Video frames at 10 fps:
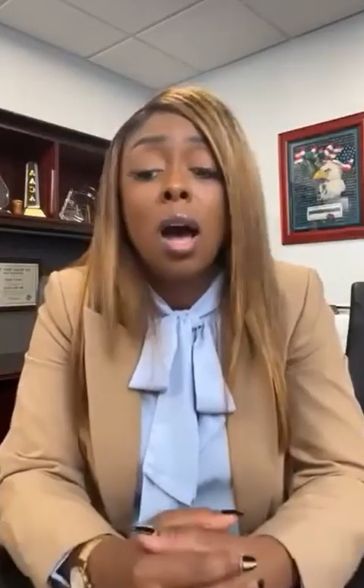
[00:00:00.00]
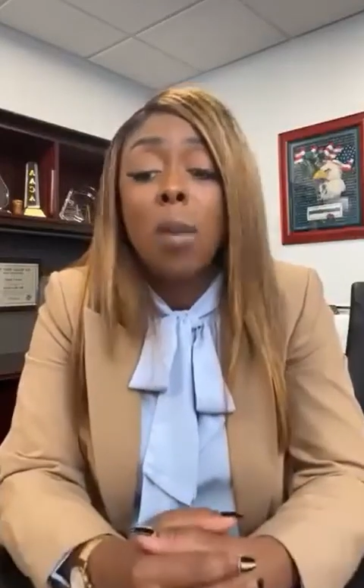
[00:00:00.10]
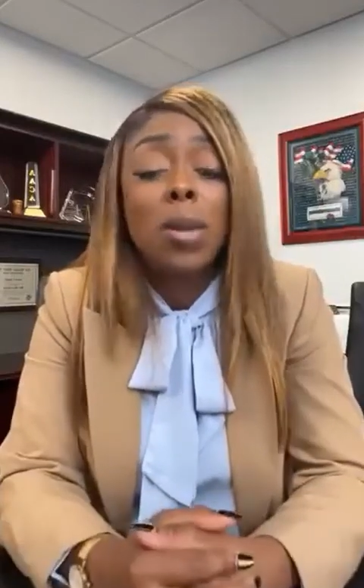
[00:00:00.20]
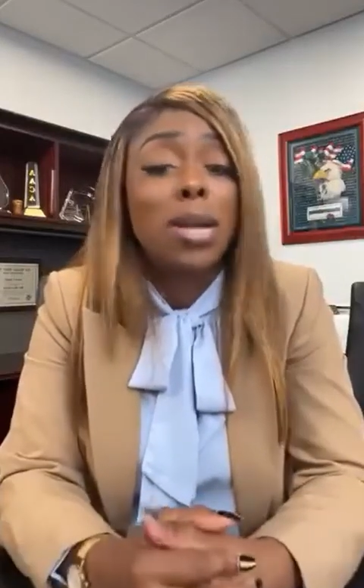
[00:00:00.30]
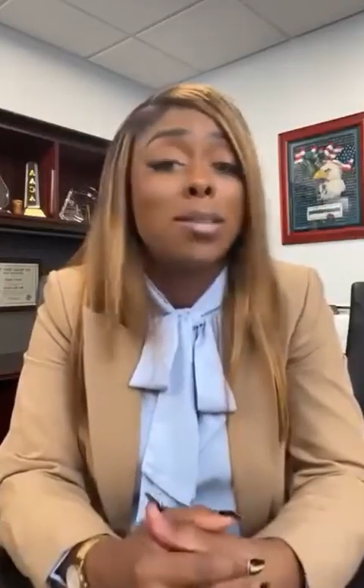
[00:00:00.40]

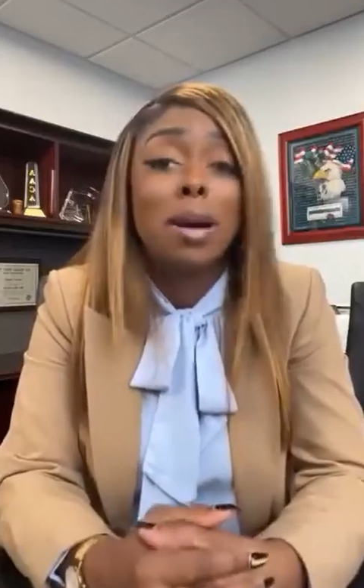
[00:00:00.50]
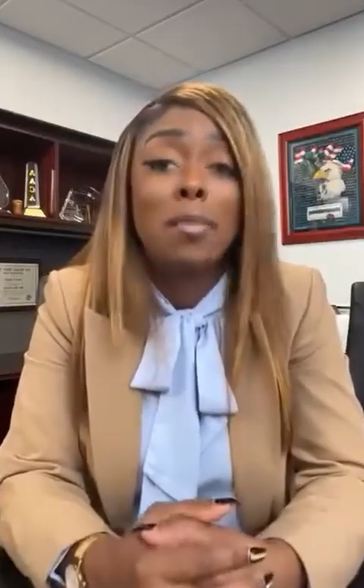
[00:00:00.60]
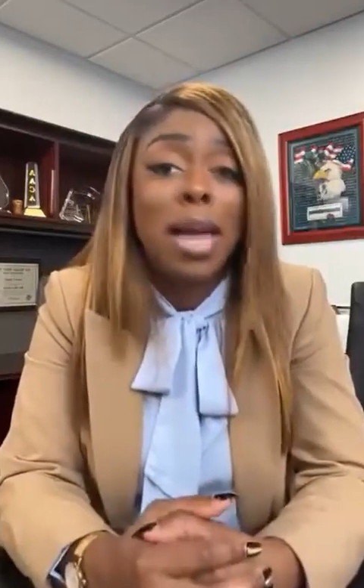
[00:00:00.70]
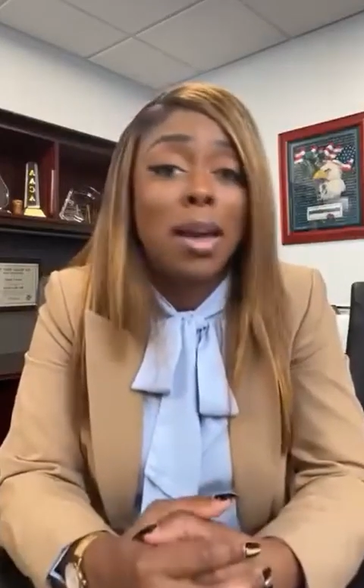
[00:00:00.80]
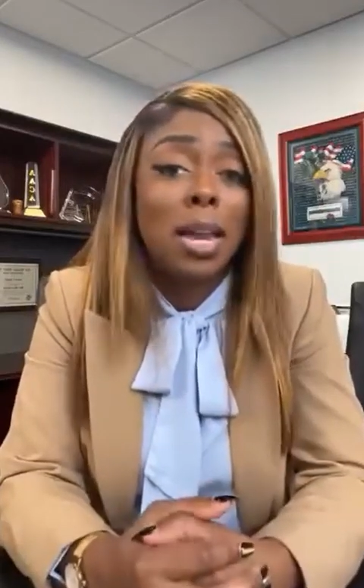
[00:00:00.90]
Uh, please
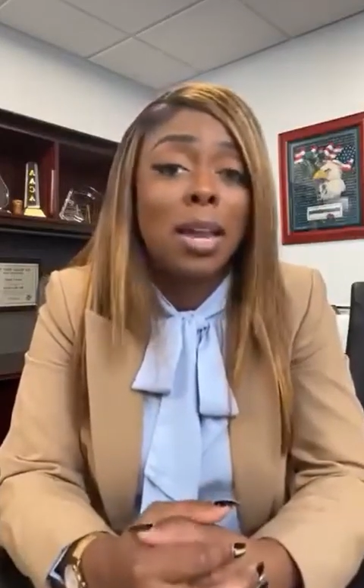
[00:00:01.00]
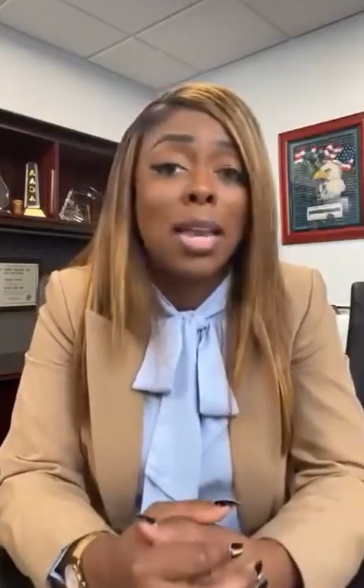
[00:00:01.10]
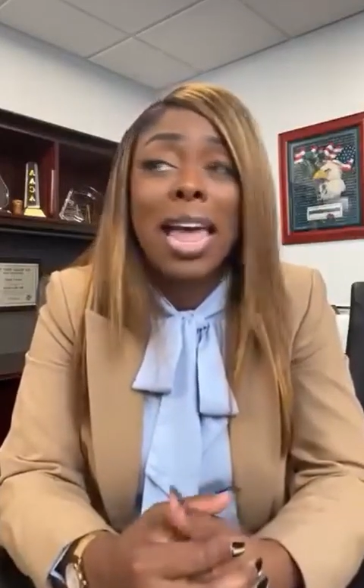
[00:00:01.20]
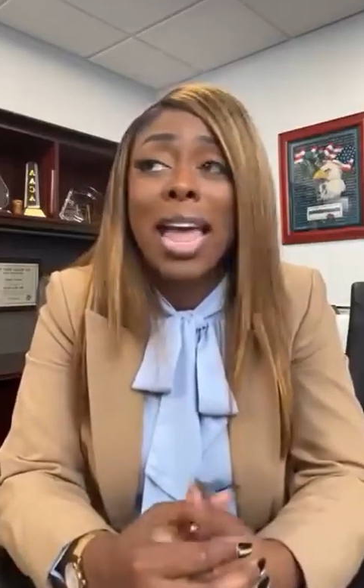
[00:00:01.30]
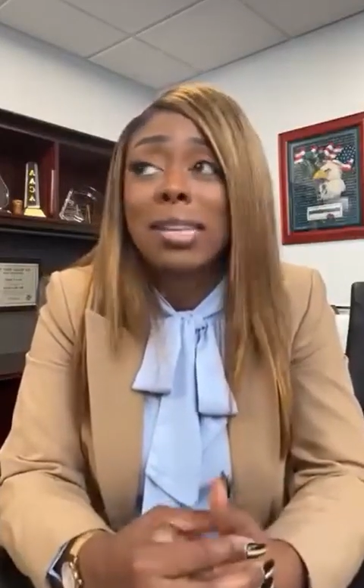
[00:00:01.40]
come down
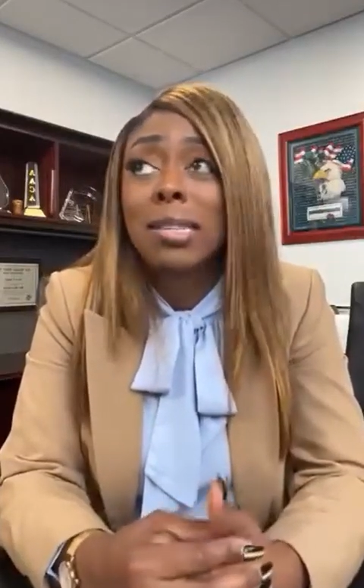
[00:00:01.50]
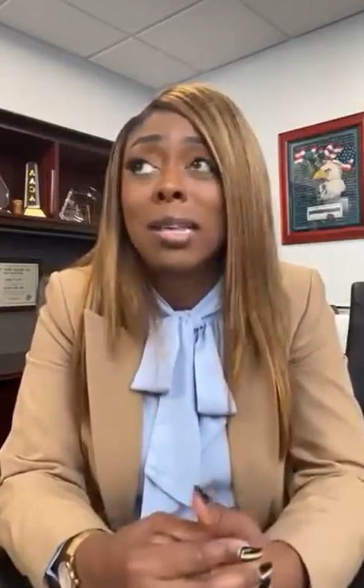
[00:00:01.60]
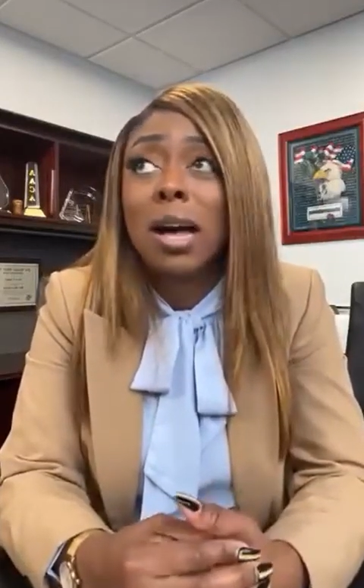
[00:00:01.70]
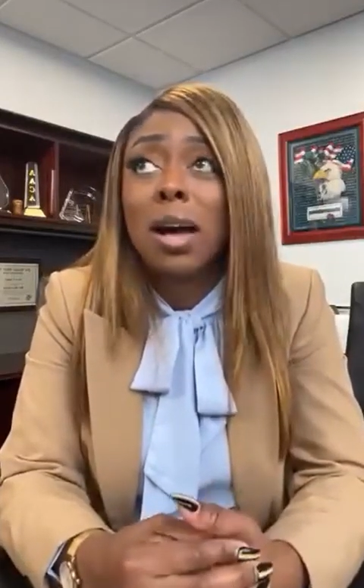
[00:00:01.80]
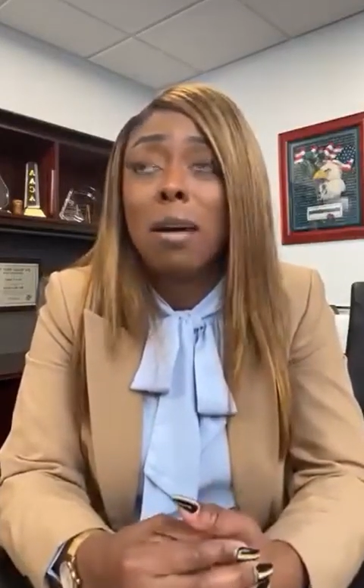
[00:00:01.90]
there.
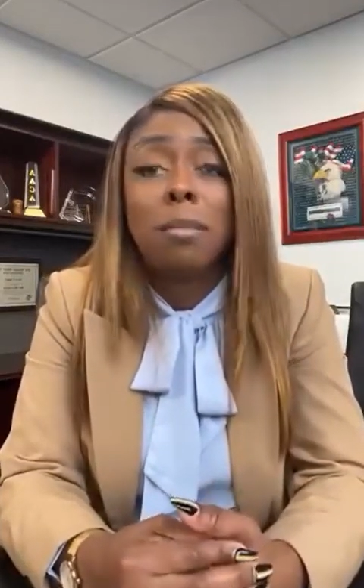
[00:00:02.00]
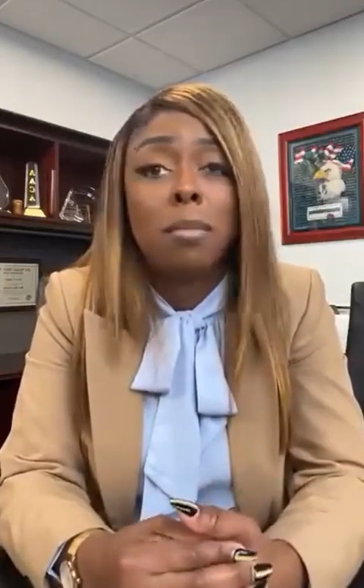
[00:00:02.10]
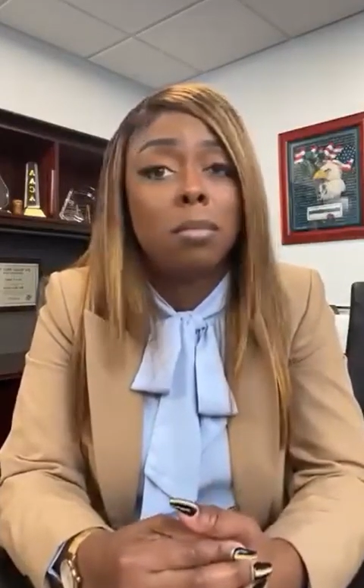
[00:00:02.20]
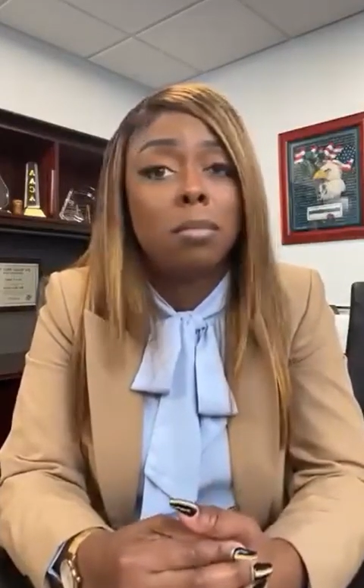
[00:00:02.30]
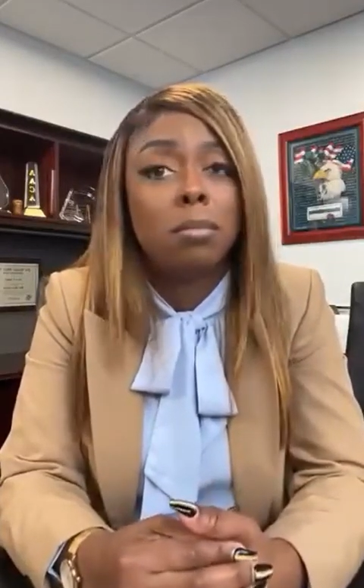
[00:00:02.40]
Last
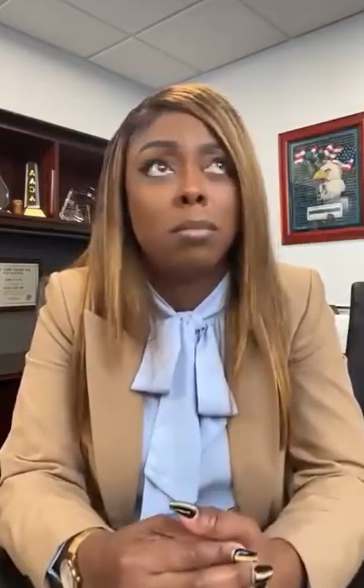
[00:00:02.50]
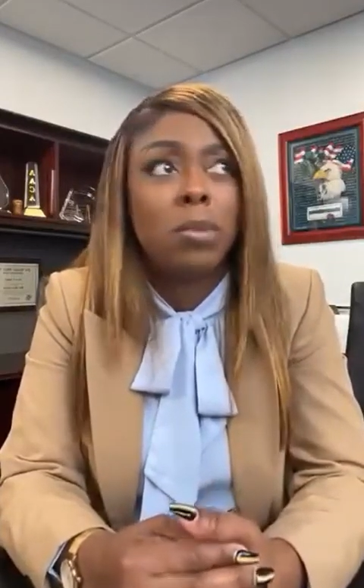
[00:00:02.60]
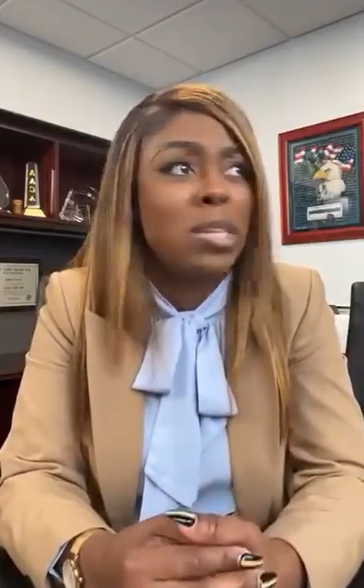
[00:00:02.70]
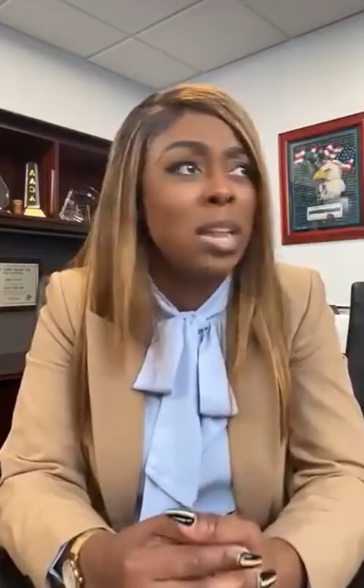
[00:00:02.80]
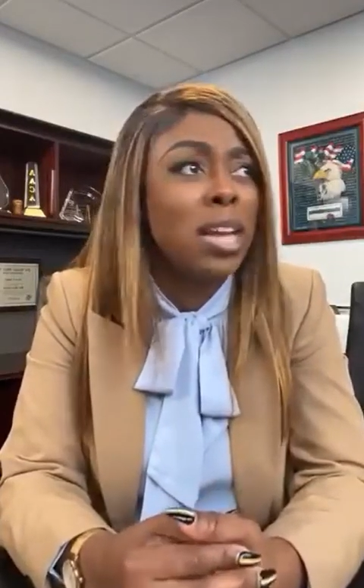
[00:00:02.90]
um,
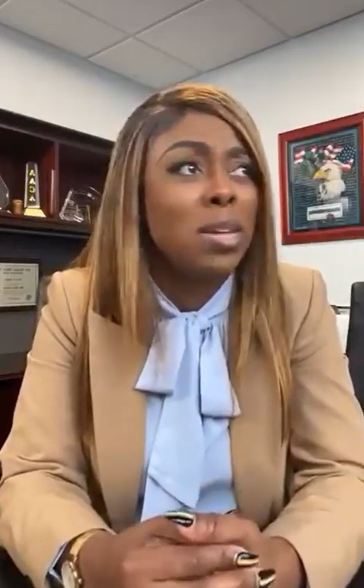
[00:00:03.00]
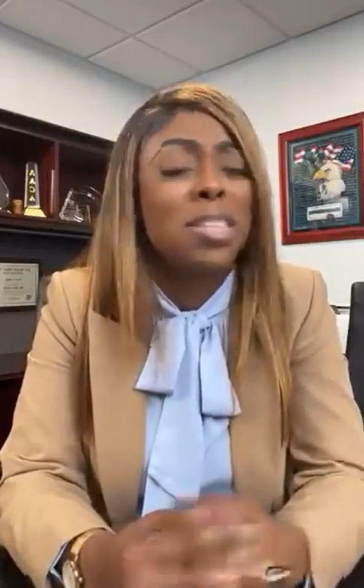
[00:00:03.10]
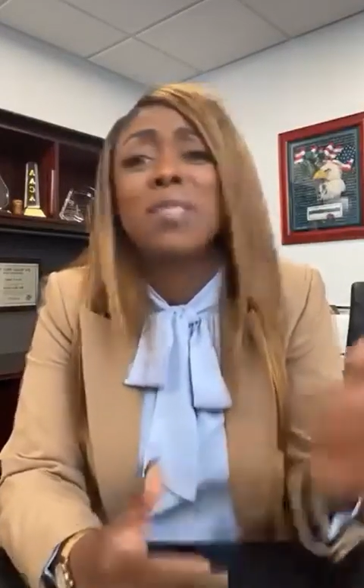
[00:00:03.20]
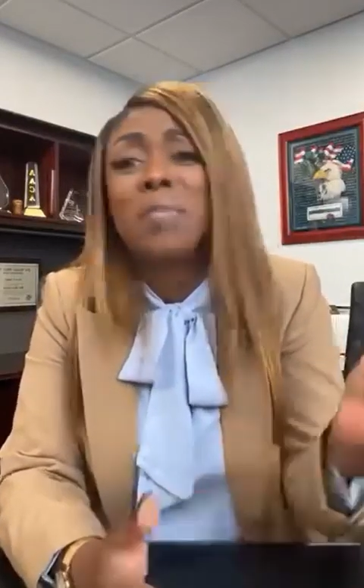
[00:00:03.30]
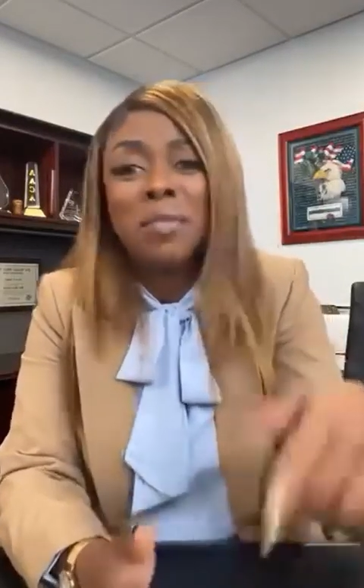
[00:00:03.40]
was it last
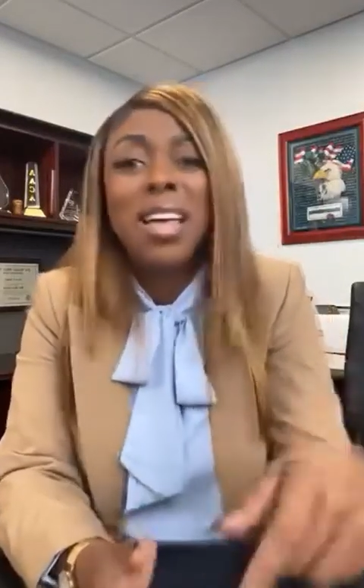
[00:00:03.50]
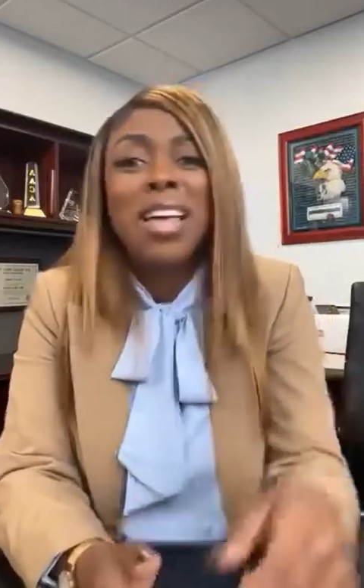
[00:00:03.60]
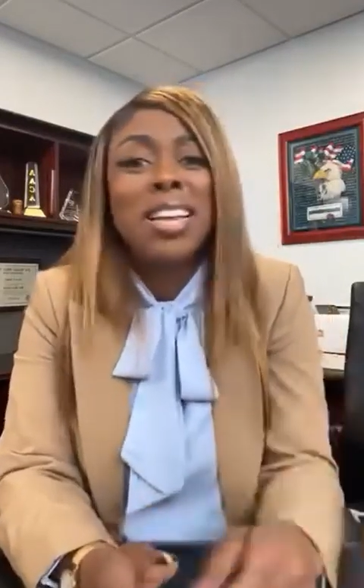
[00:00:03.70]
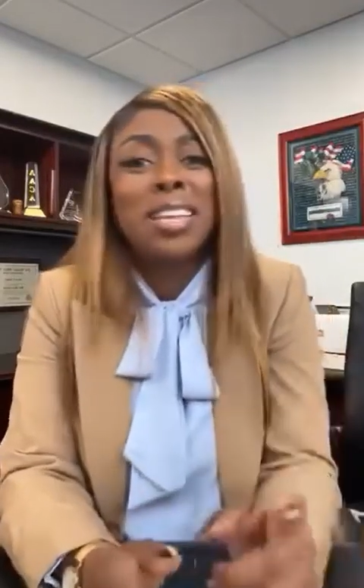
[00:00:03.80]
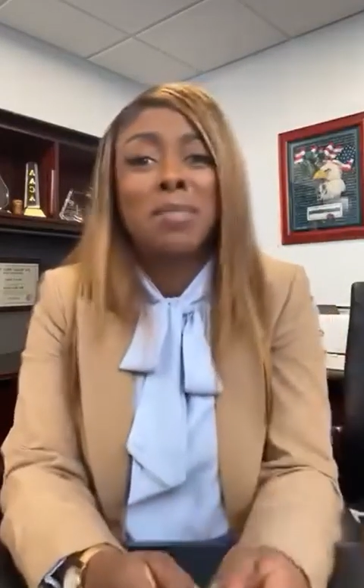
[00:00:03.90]
month? This
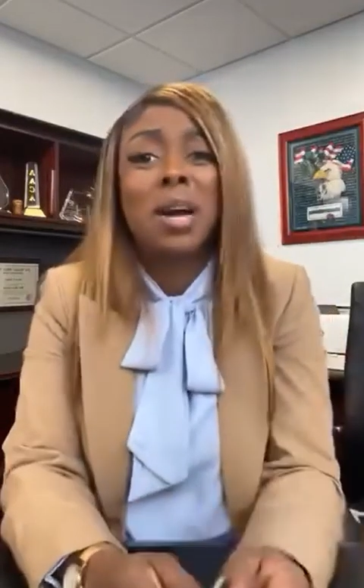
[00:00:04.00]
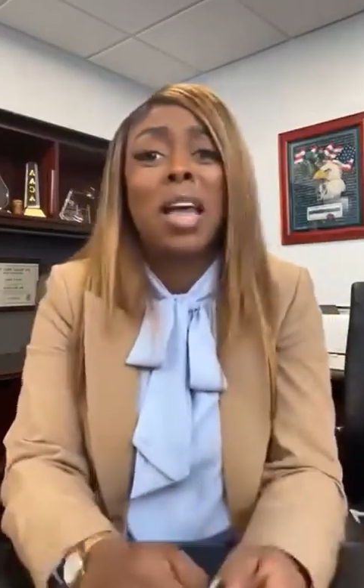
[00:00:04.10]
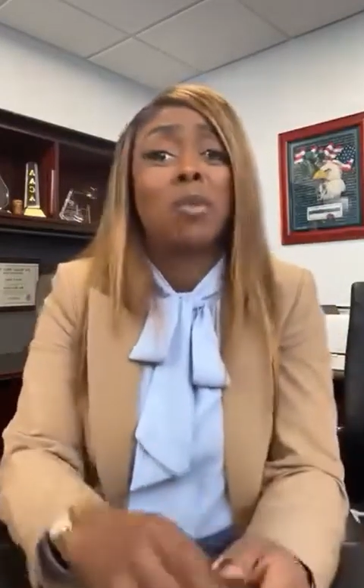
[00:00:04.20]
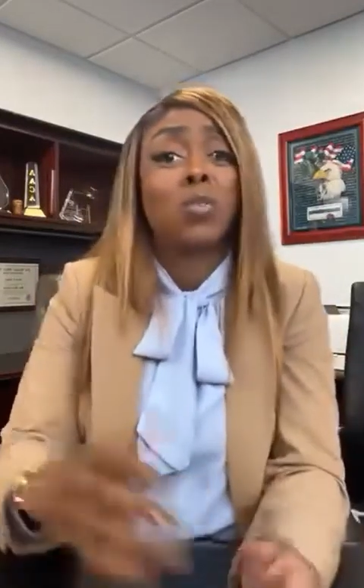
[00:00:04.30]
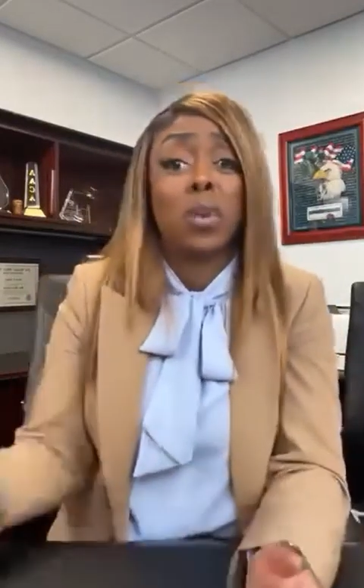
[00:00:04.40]
month. This
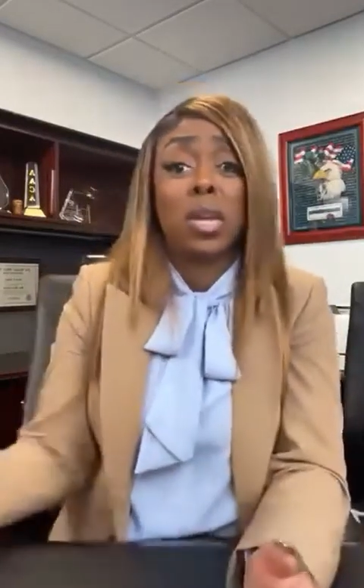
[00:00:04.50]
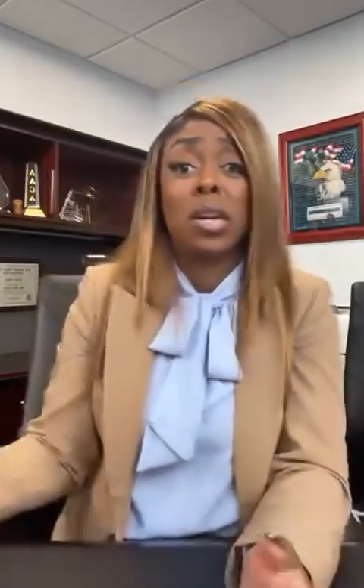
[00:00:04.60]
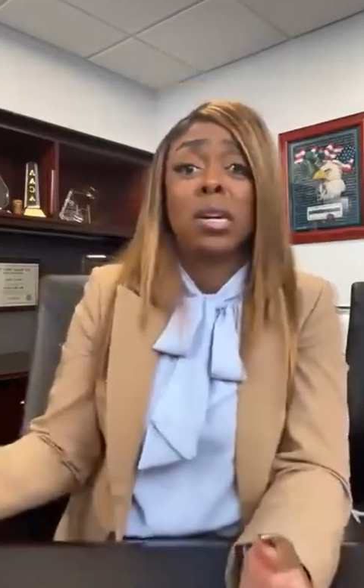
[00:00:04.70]
month it was